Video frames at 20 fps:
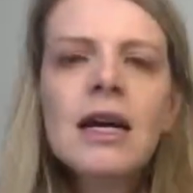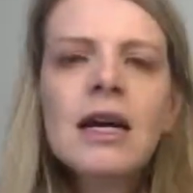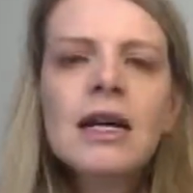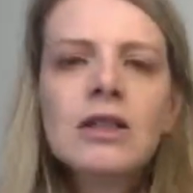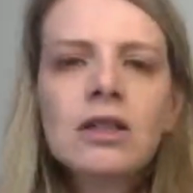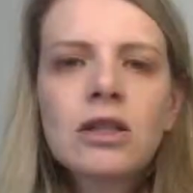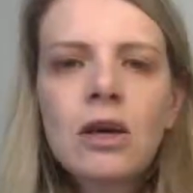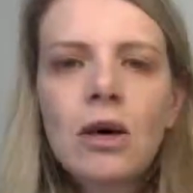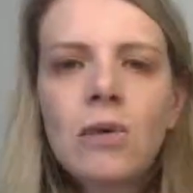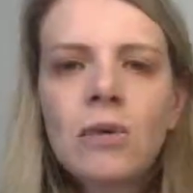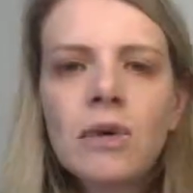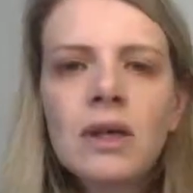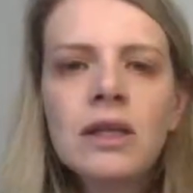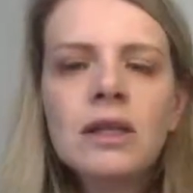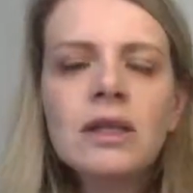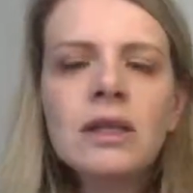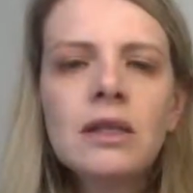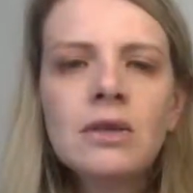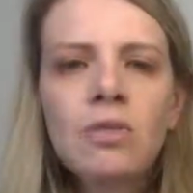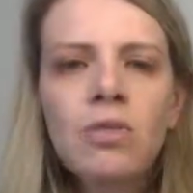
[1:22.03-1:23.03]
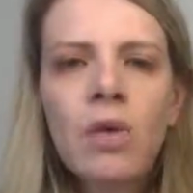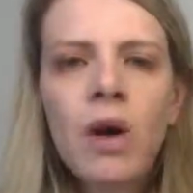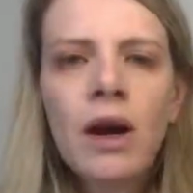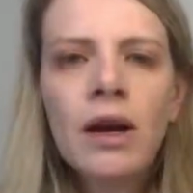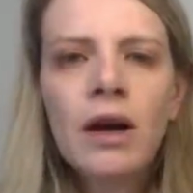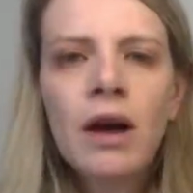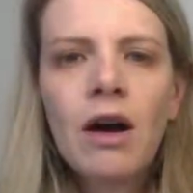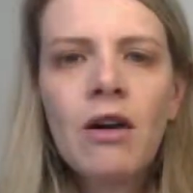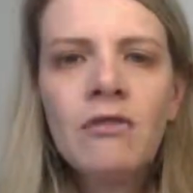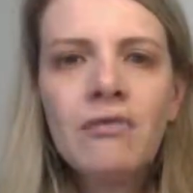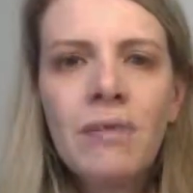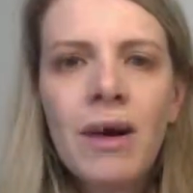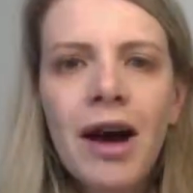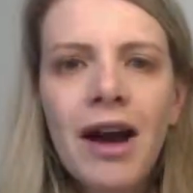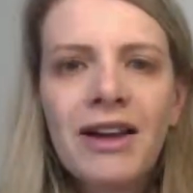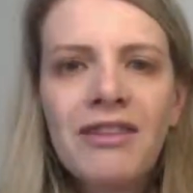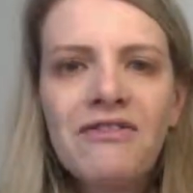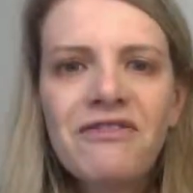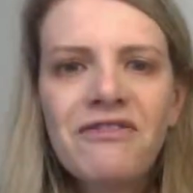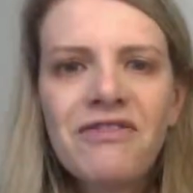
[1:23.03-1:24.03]
So this is one of
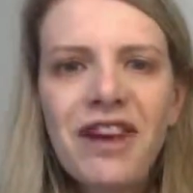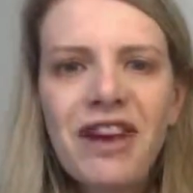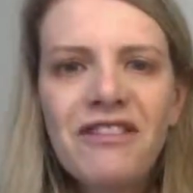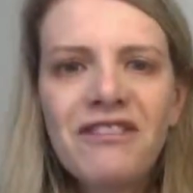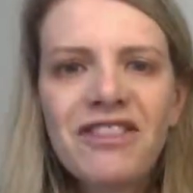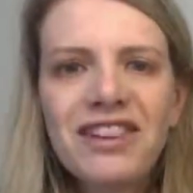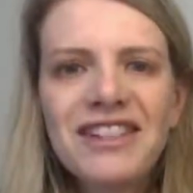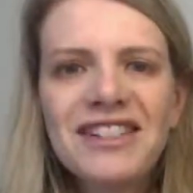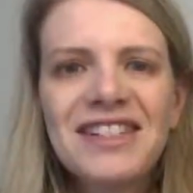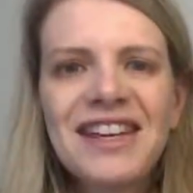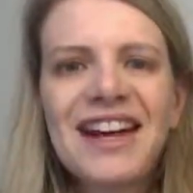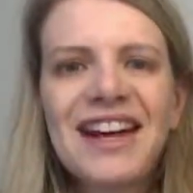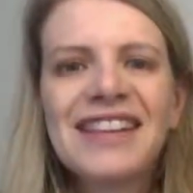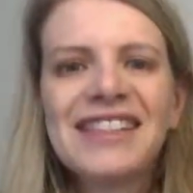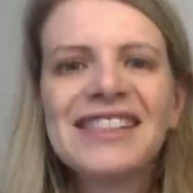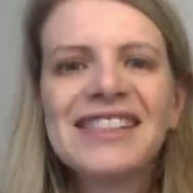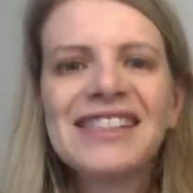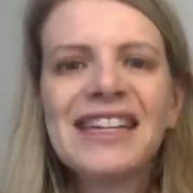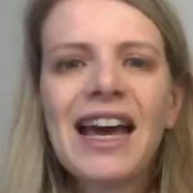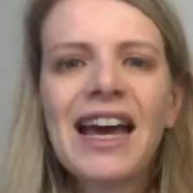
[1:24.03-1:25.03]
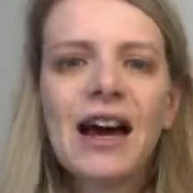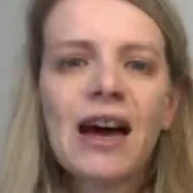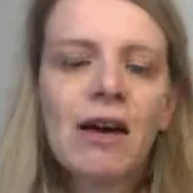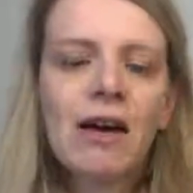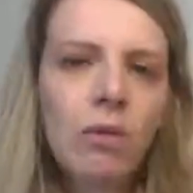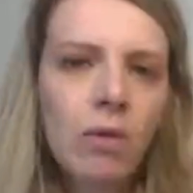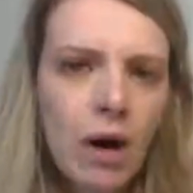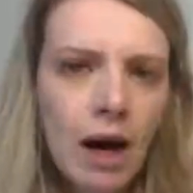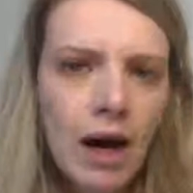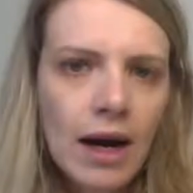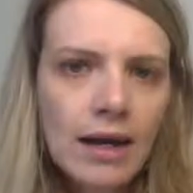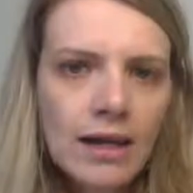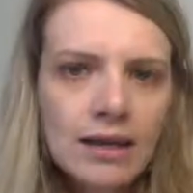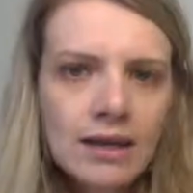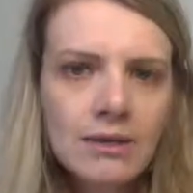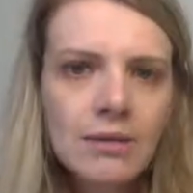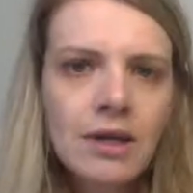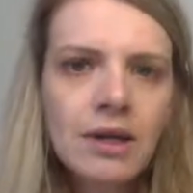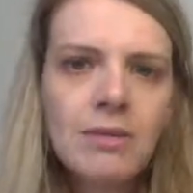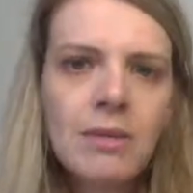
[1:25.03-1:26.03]
my favorite tests. Why is
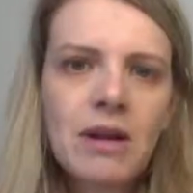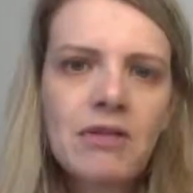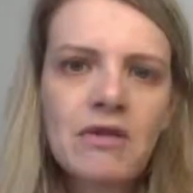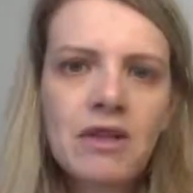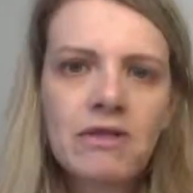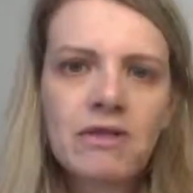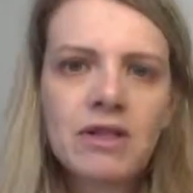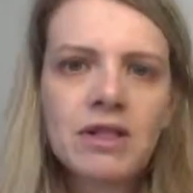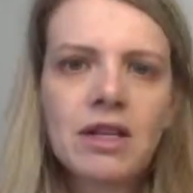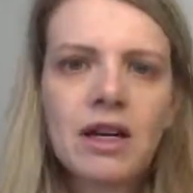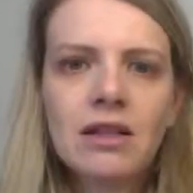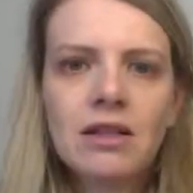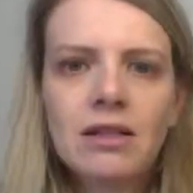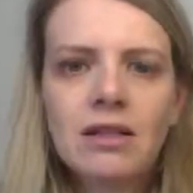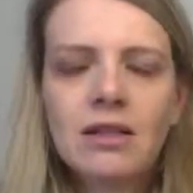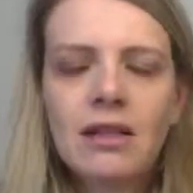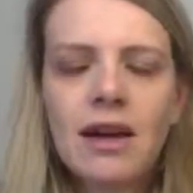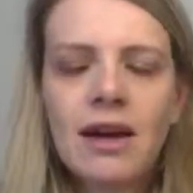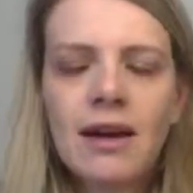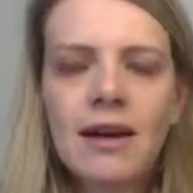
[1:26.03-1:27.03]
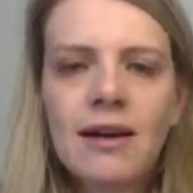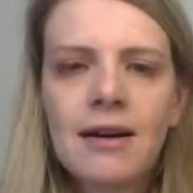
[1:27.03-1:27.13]
it one of my favorite tests?